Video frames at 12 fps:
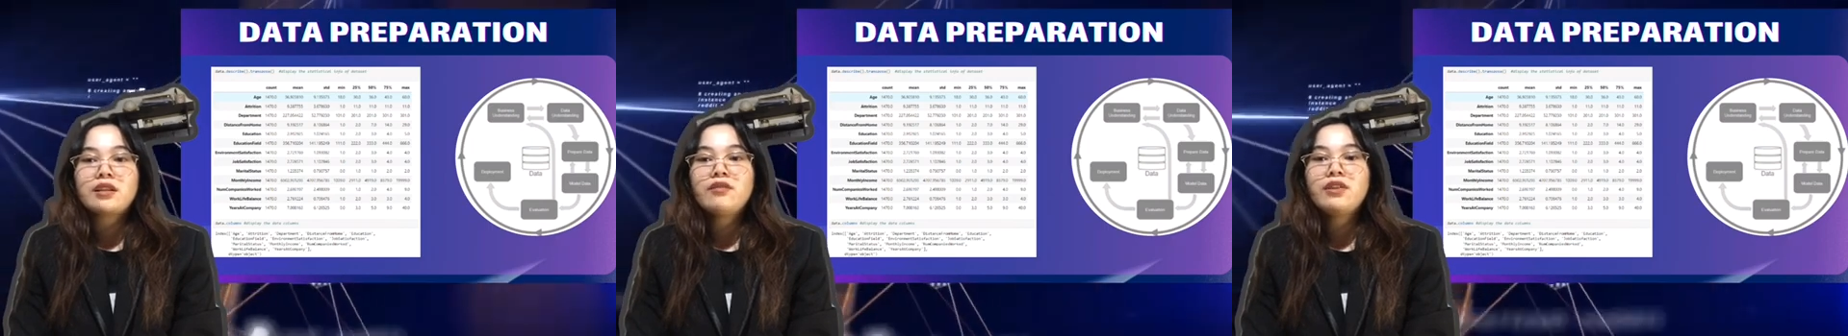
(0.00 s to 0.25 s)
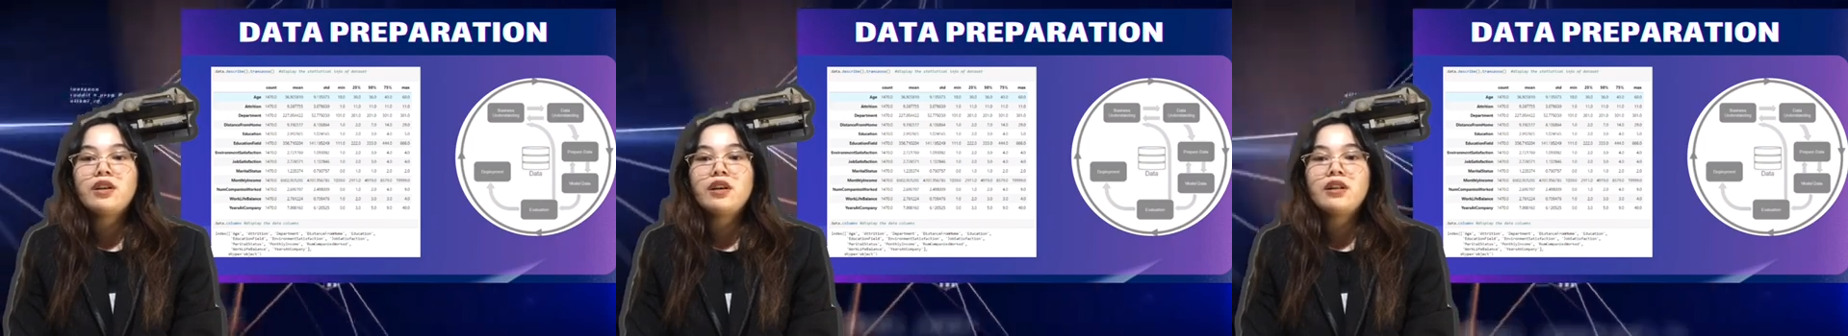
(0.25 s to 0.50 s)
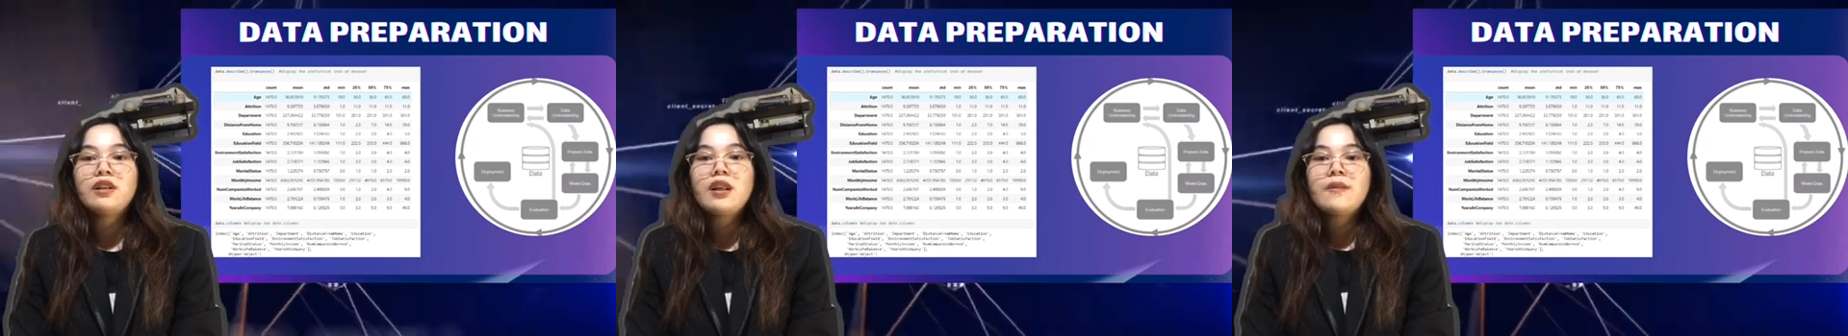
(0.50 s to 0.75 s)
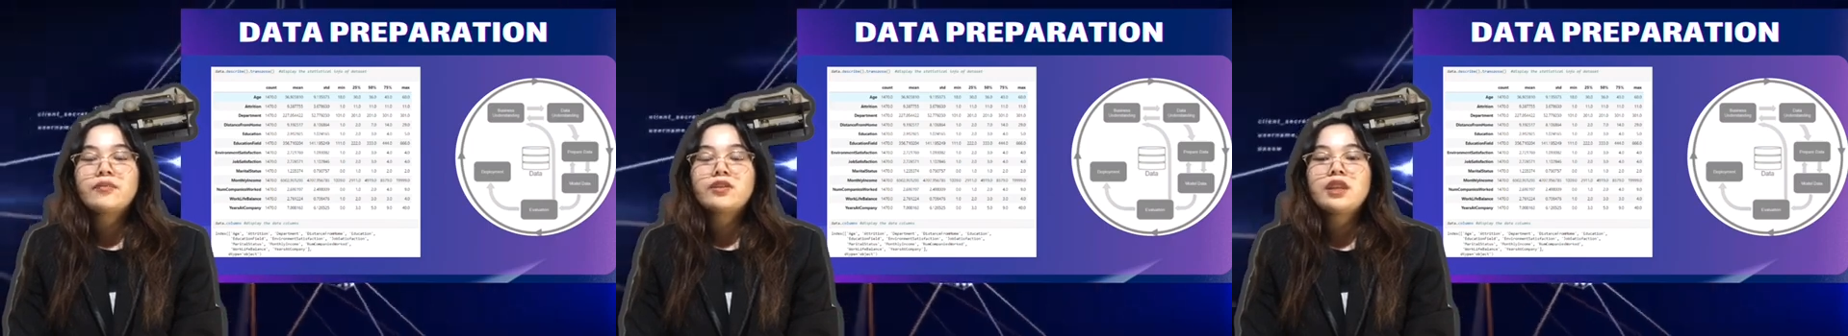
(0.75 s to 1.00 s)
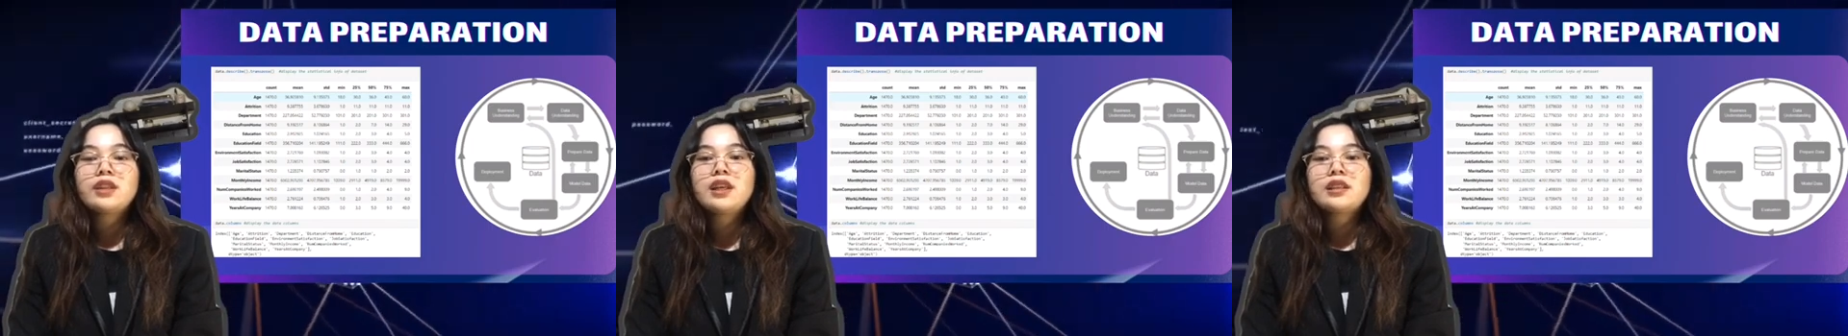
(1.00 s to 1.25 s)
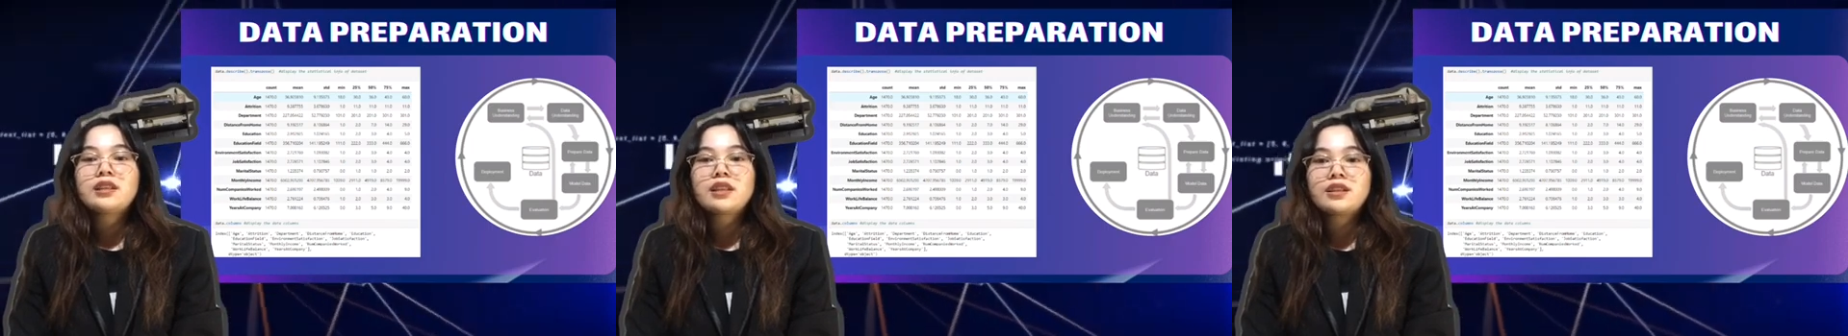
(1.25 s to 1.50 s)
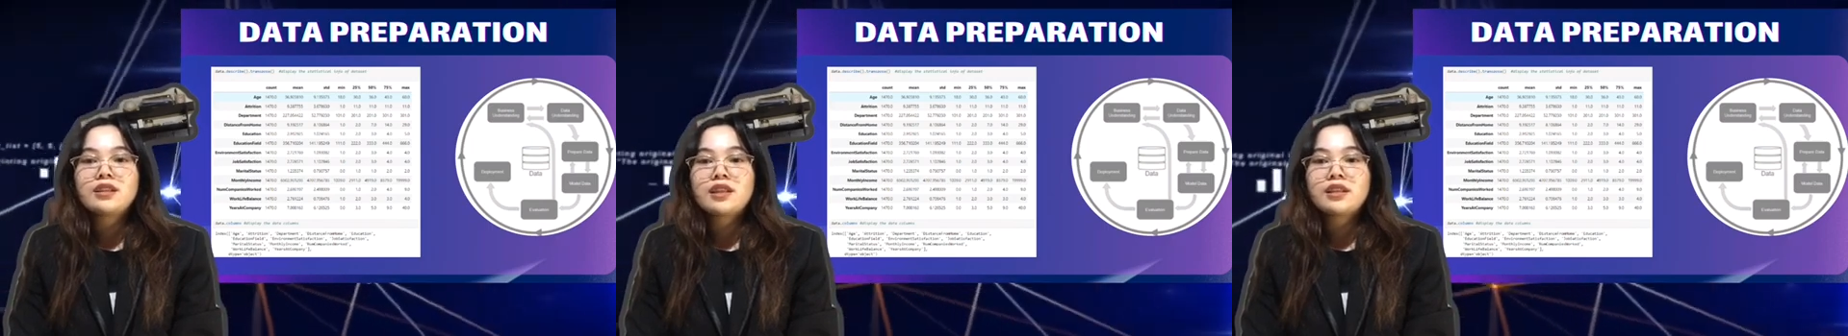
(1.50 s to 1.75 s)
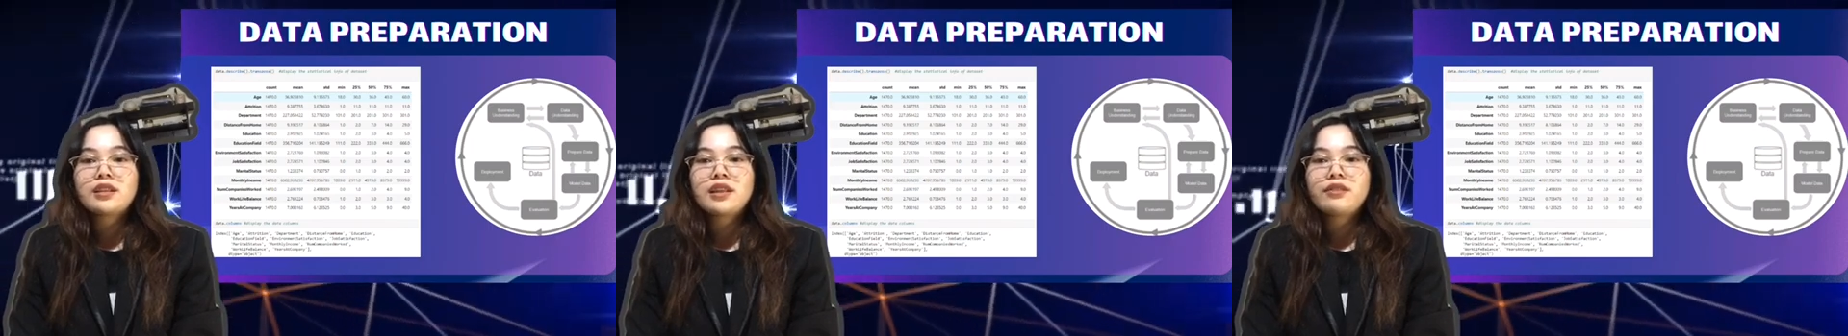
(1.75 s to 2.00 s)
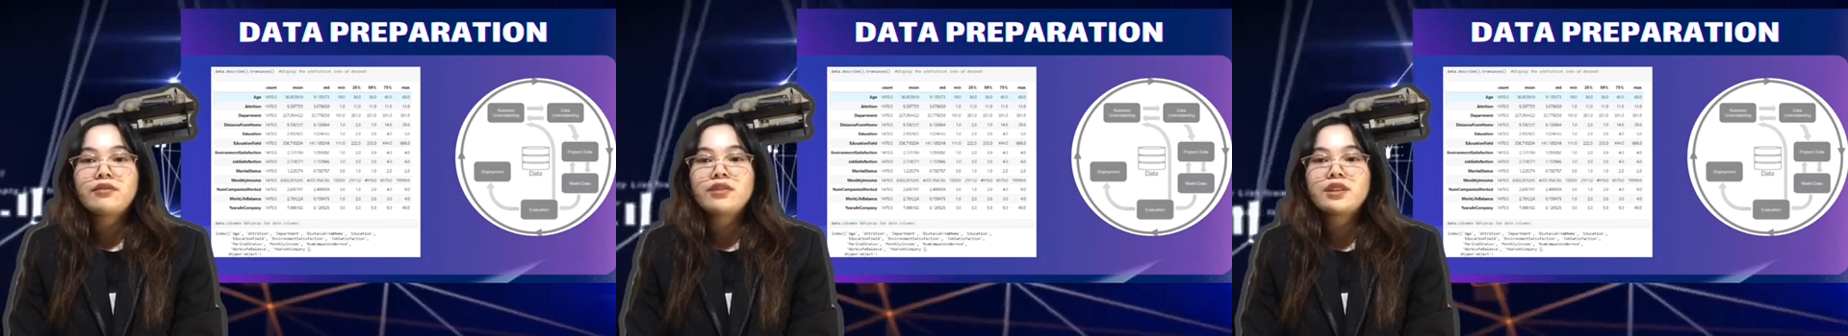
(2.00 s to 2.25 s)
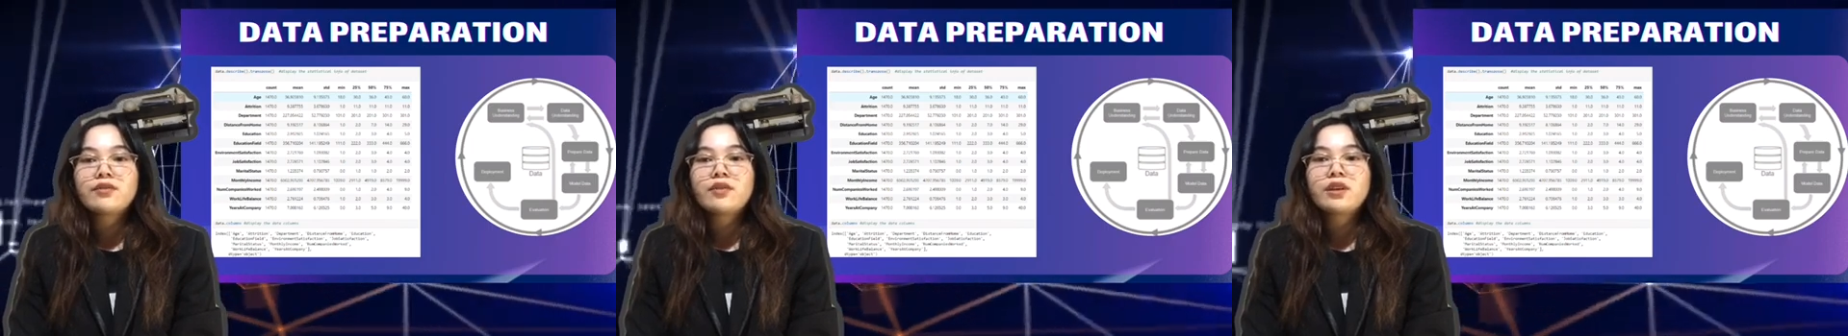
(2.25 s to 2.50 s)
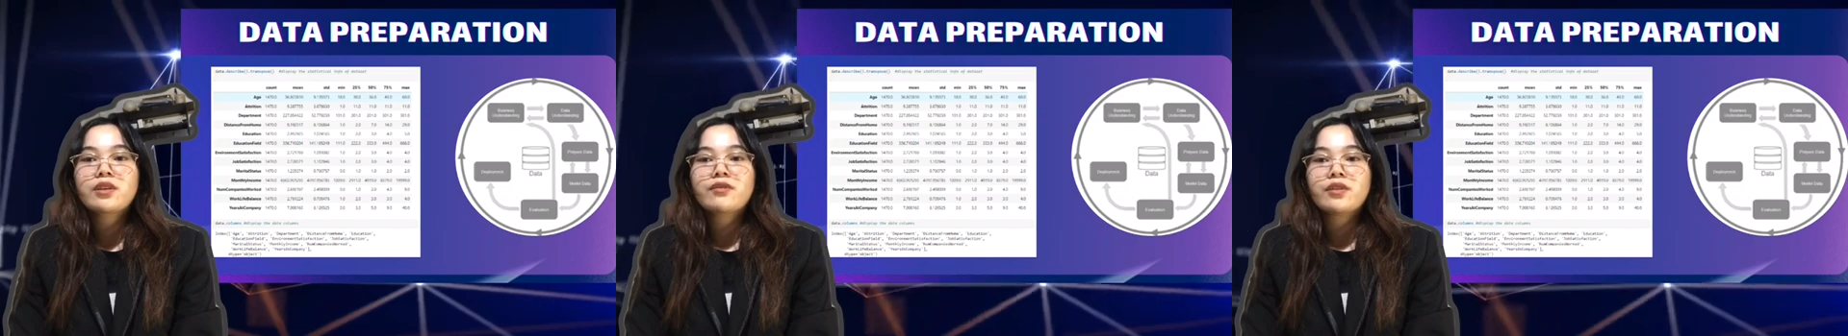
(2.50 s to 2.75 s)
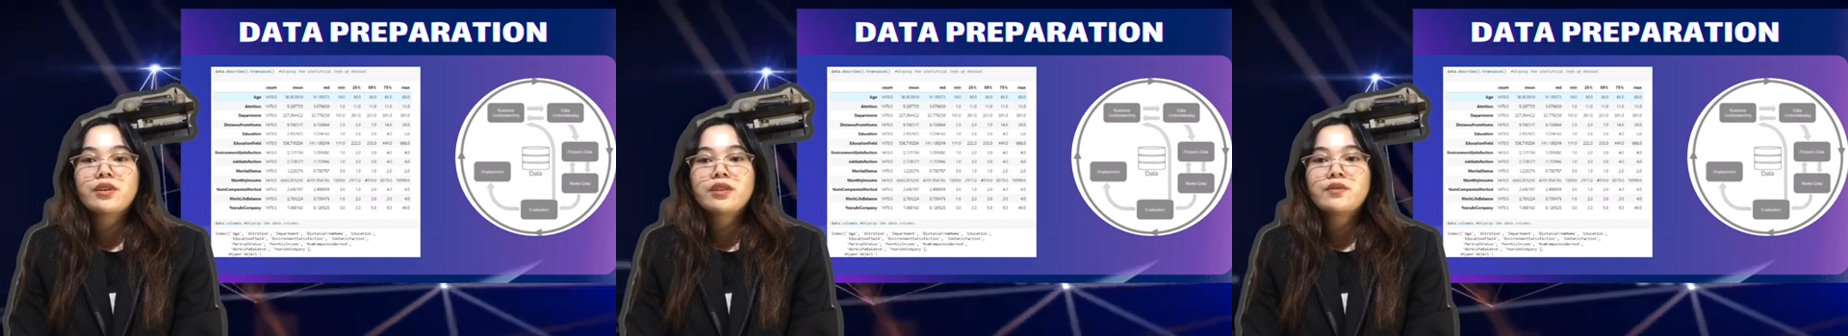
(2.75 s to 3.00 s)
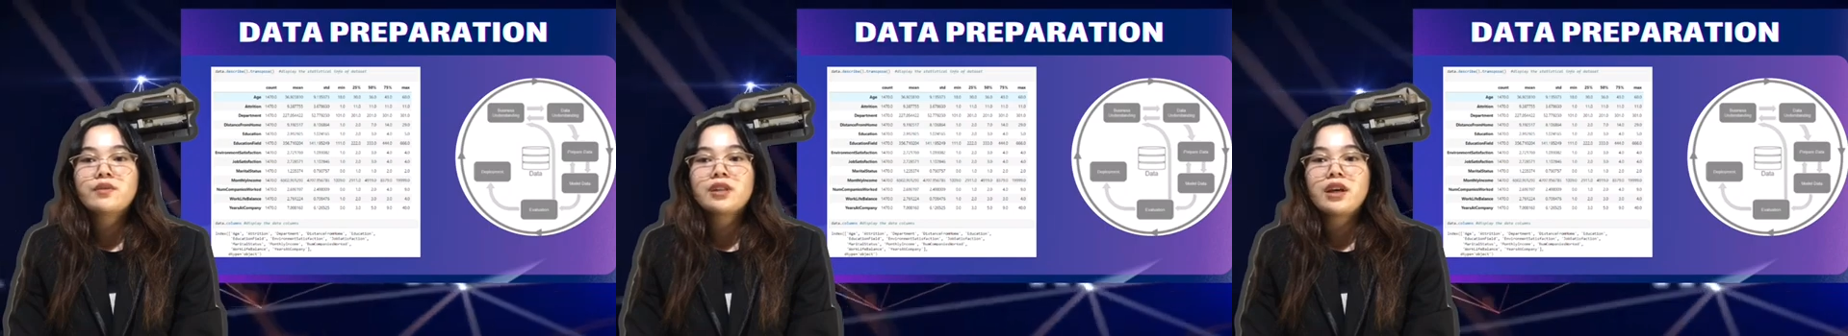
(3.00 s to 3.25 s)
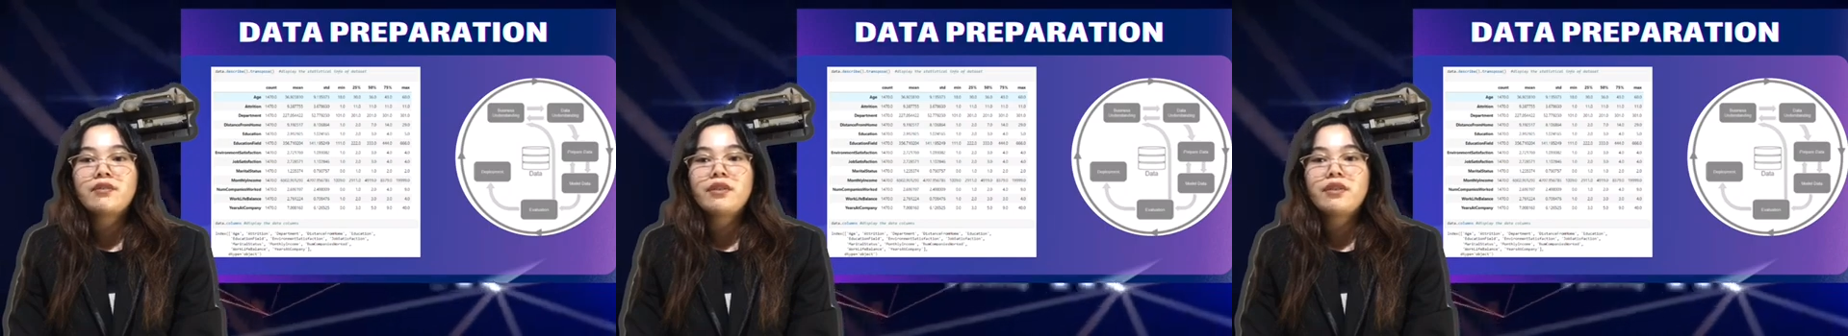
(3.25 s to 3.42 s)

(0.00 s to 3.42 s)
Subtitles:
Overall, the data suggests a diverse workforce with